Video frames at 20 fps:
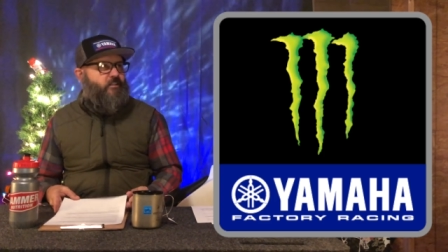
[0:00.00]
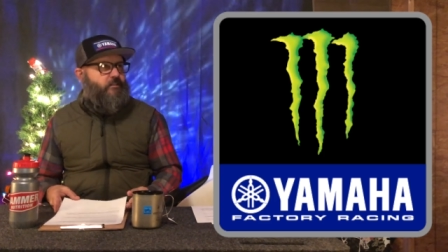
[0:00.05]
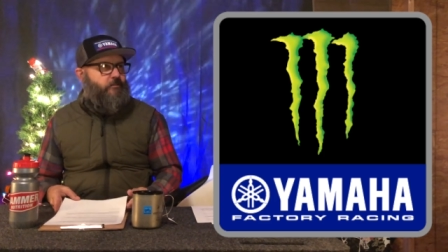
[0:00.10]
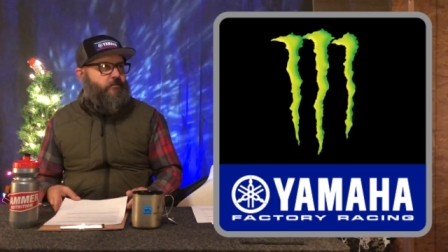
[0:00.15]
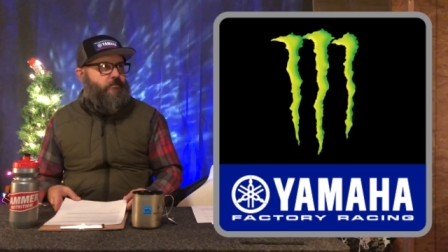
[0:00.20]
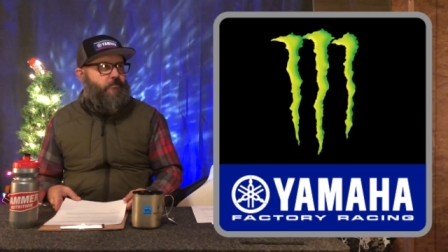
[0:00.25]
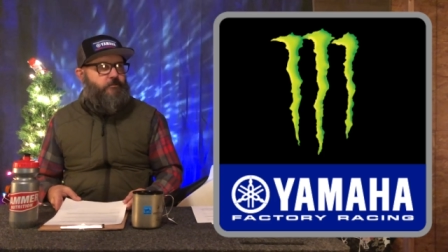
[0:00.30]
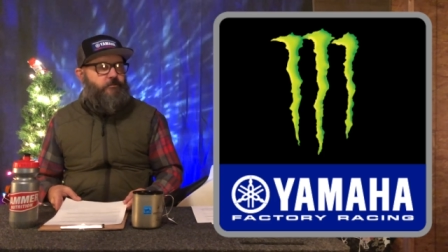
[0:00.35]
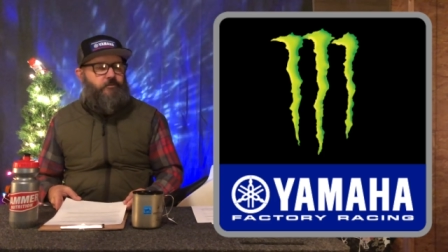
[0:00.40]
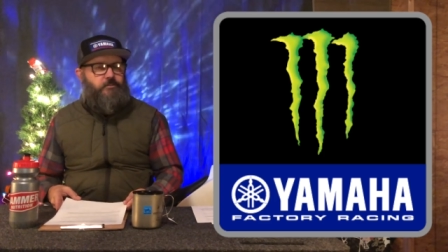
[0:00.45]

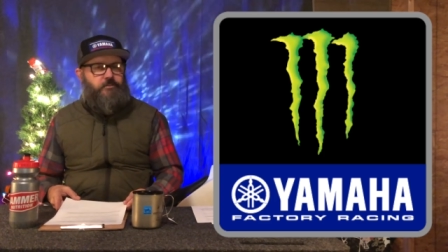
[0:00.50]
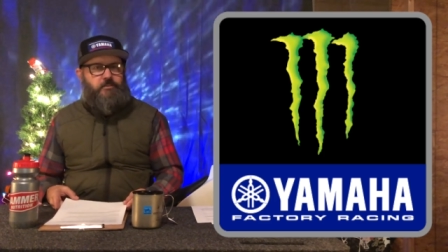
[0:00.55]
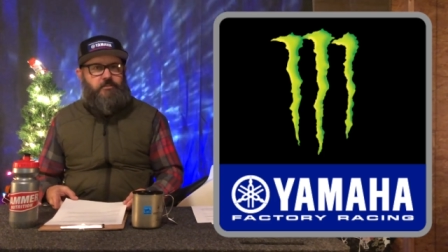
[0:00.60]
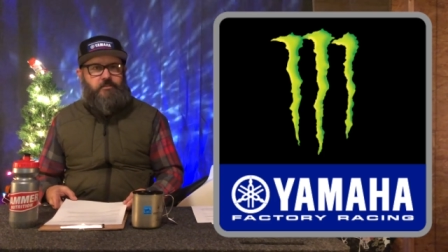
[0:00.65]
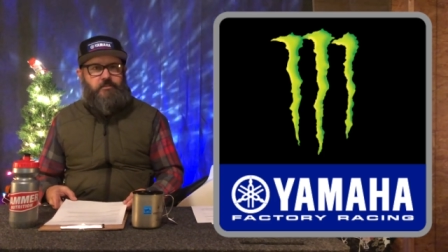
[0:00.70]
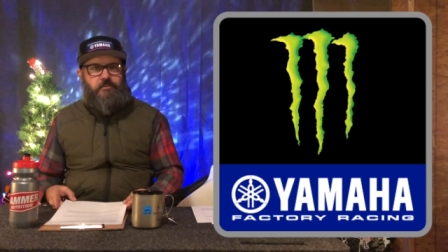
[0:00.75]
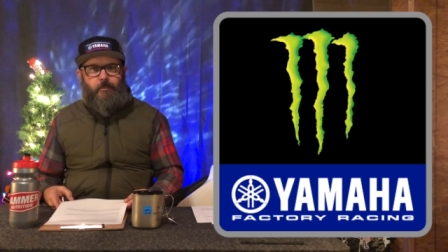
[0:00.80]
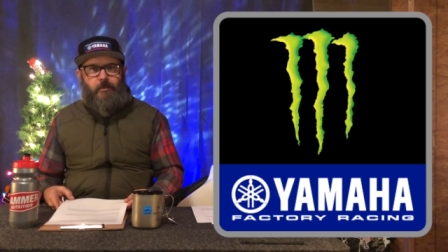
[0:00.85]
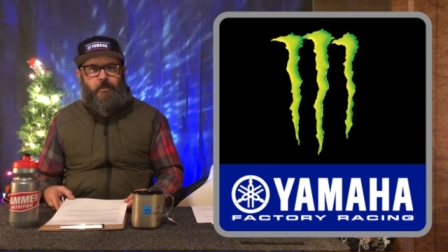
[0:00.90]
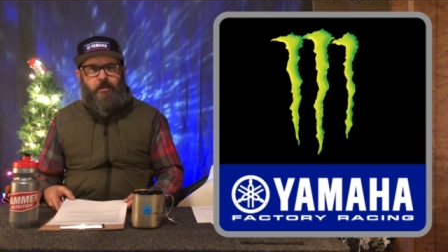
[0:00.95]

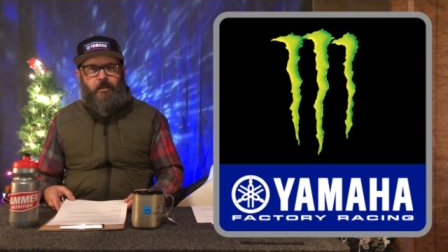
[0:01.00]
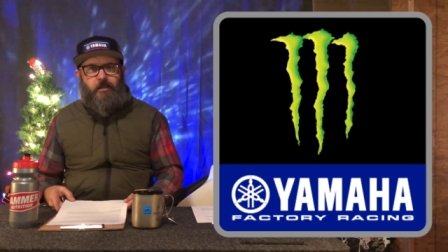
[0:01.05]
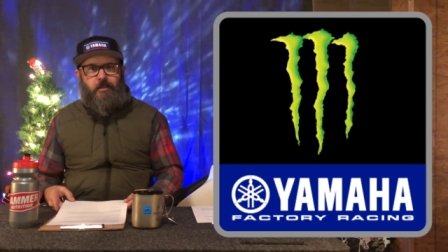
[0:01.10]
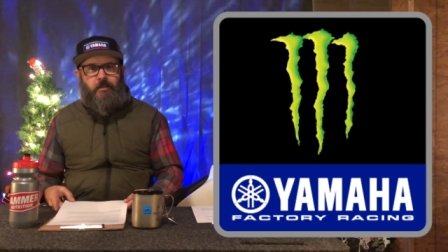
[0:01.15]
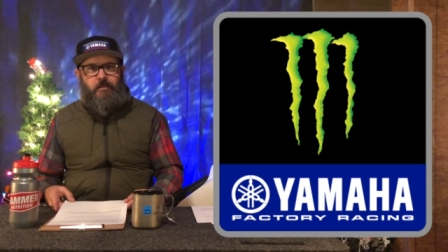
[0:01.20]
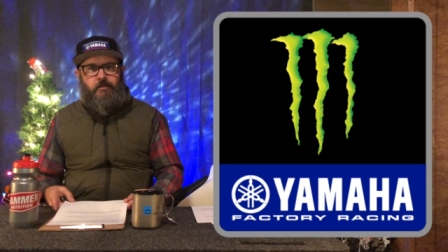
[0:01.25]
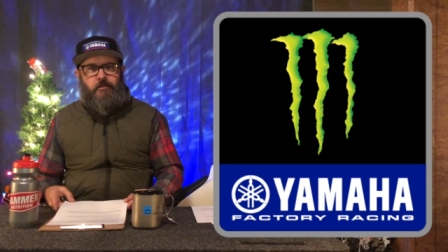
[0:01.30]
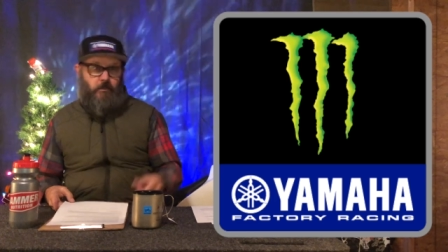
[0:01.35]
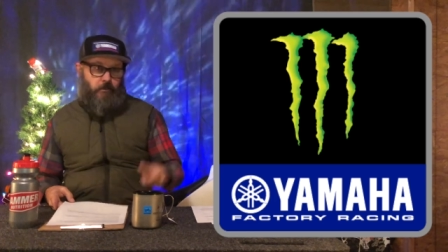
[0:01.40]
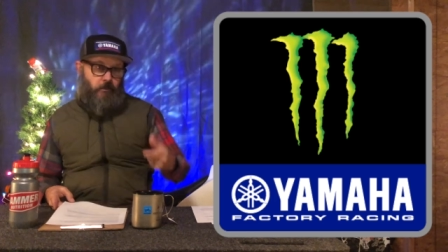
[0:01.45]
enthusiasts
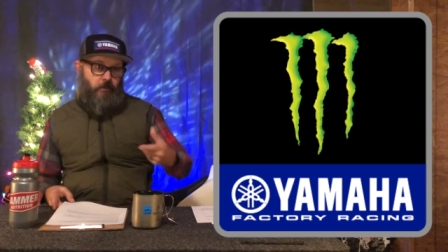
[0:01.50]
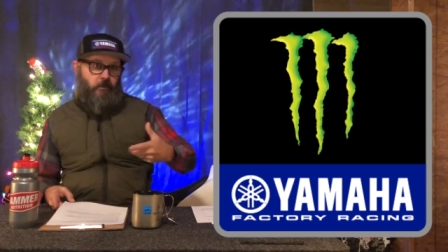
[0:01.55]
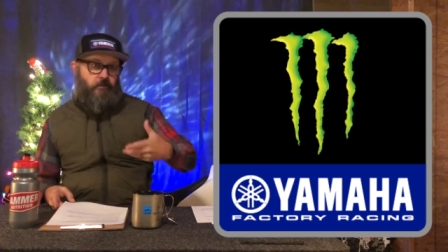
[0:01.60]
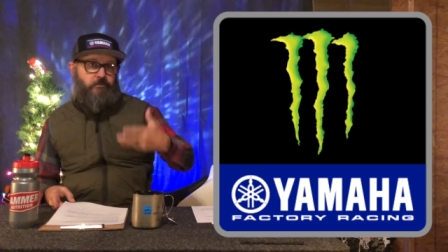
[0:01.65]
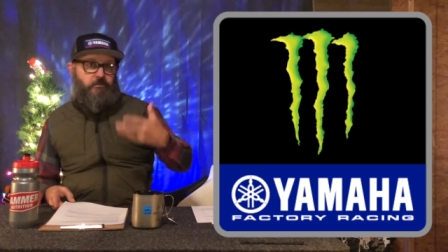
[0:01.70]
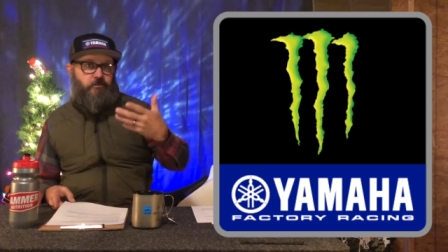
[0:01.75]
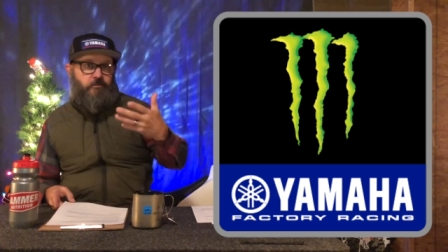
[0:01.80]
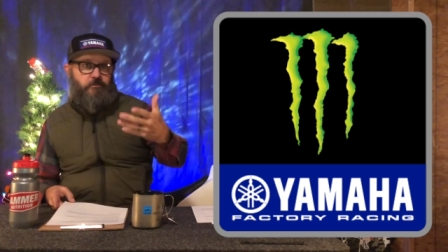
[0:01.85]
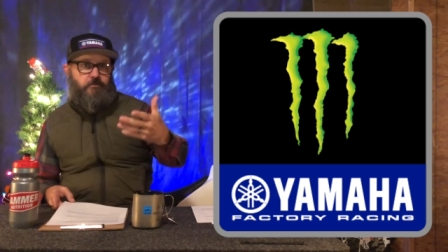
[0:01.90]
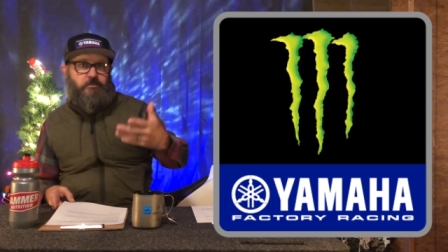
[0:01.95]
and
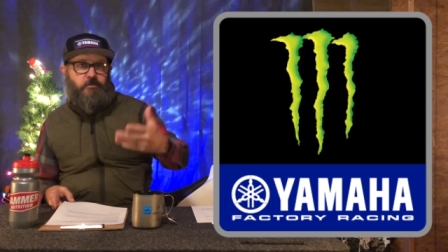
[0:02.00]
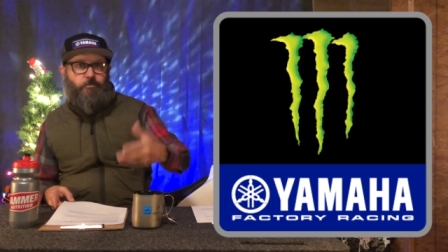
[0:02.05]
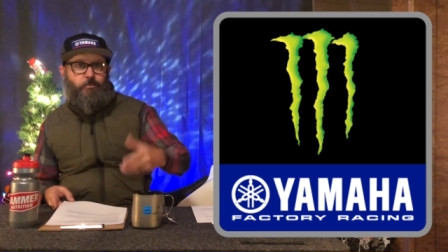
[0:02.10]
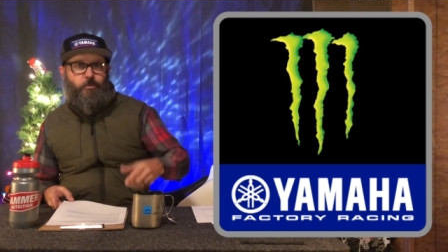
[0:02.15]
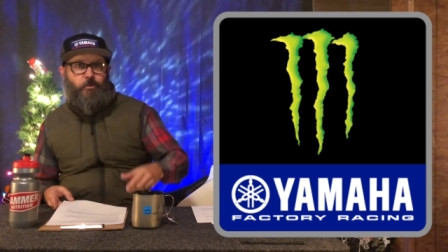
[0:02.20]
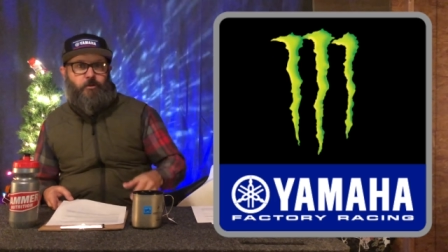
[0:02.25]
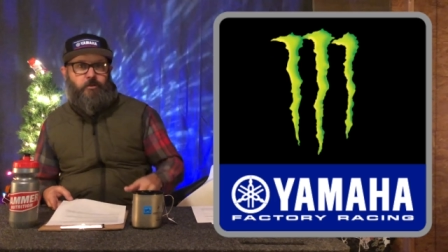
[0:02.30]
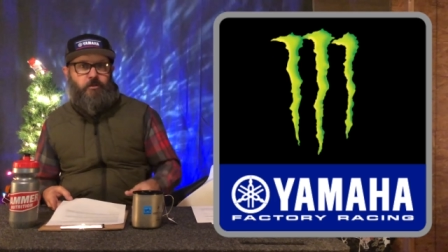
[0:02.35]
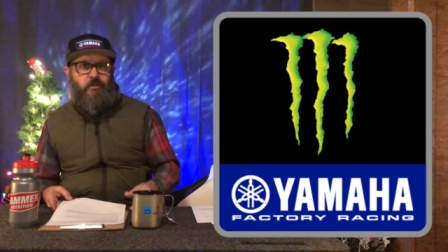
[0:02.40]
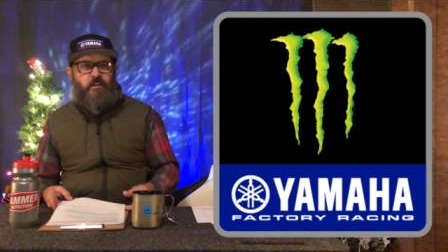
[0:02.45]
also
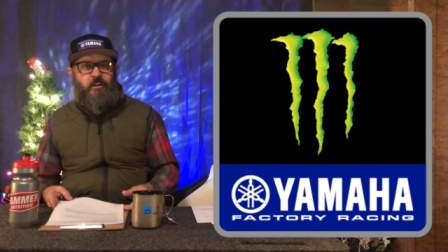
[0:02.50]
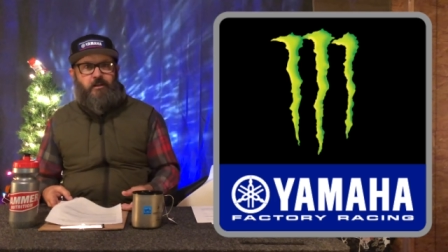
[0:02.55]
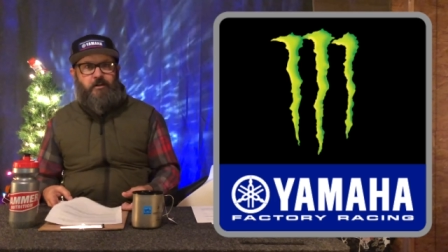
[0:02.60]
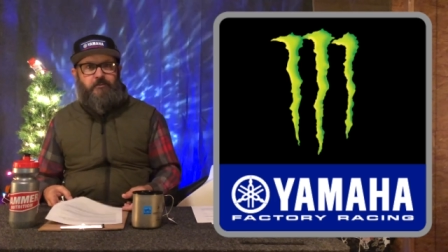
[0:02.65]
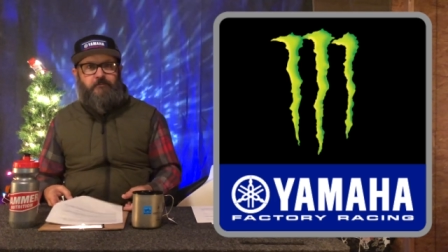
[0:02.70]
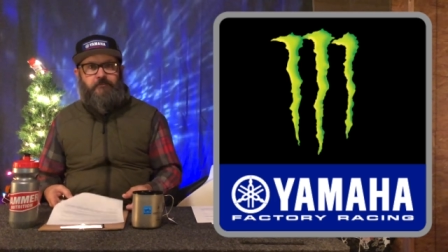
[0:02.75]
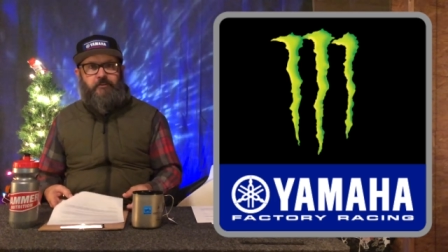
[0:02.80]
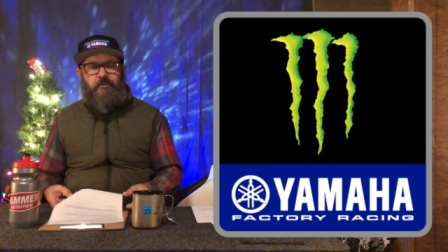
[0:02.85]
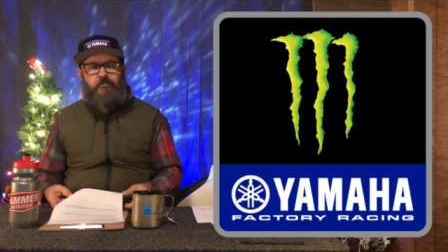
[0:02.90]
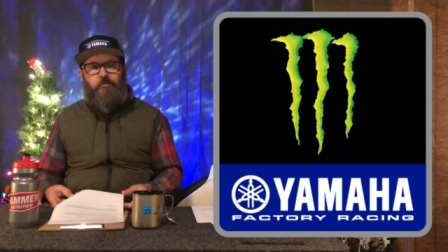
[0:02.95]
support
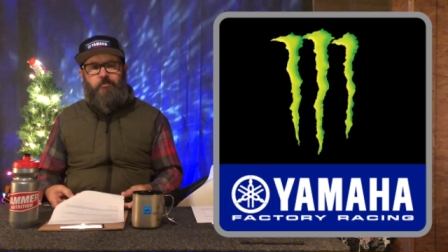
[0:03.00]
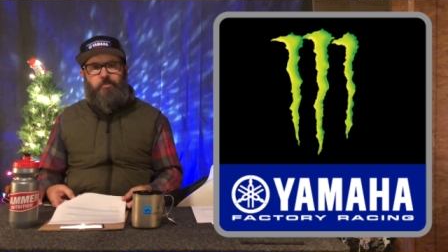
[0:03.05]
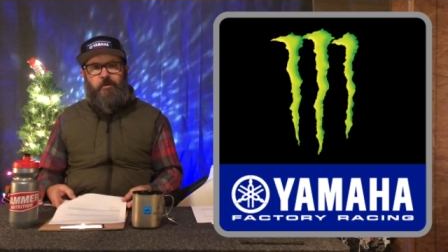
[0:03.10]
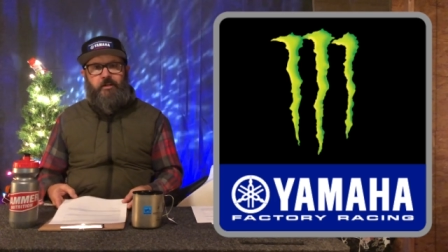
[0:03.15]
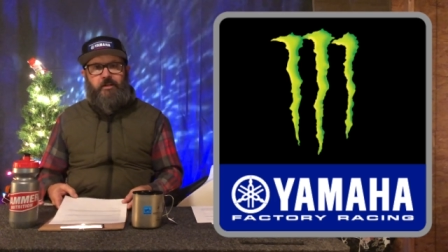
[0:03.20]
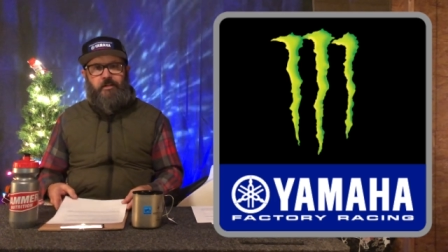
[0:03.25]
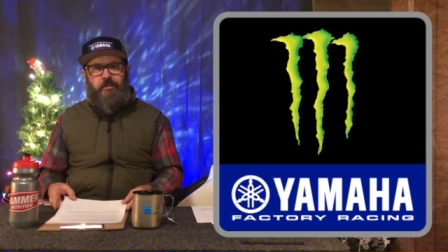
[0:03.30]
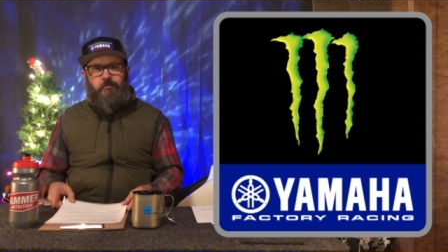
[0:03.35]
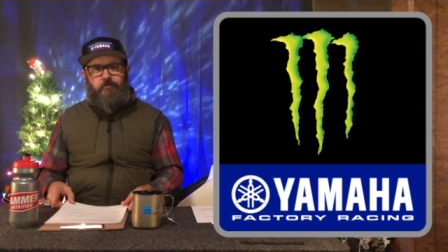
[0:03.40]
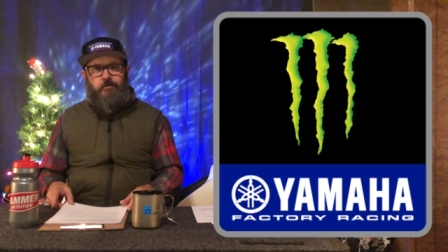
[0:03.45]
our favorite
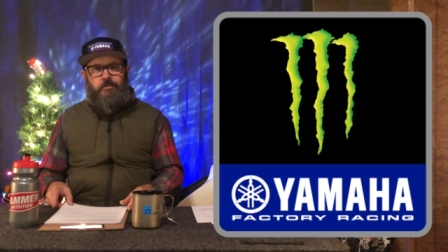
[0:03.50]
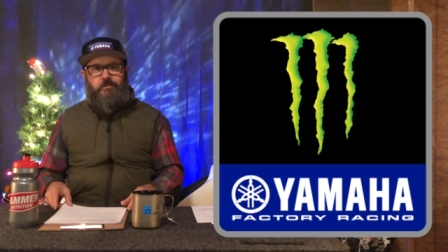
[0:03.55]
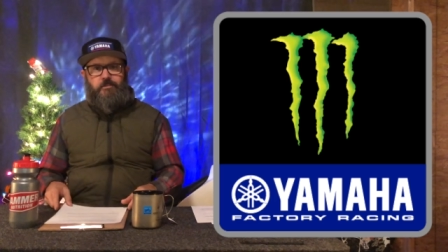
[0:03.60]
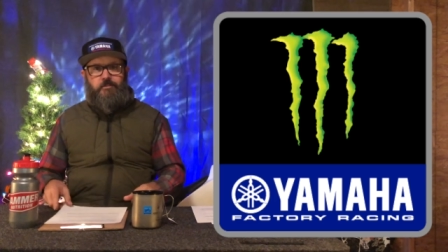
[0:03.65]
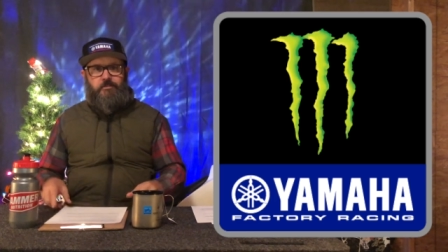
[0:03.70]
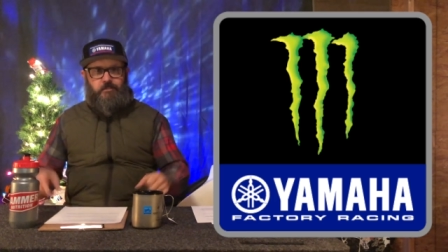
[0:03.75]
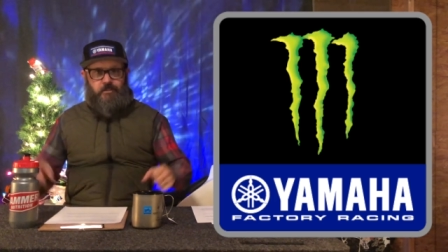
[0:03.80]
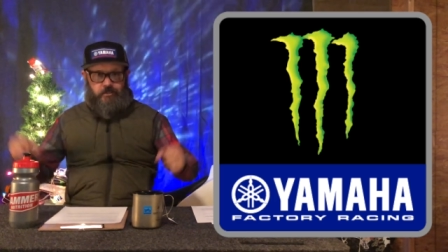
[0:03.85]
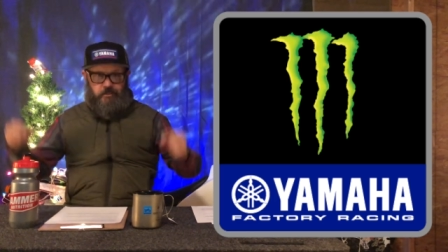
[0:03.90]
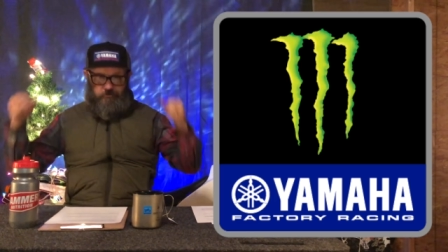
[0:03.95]
brand, which
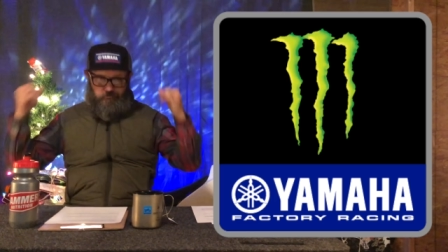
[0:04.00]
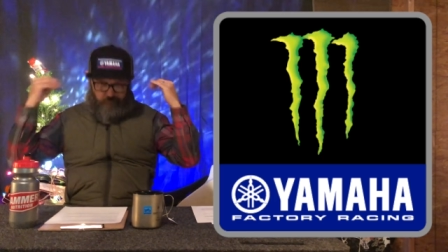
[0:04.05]
is like,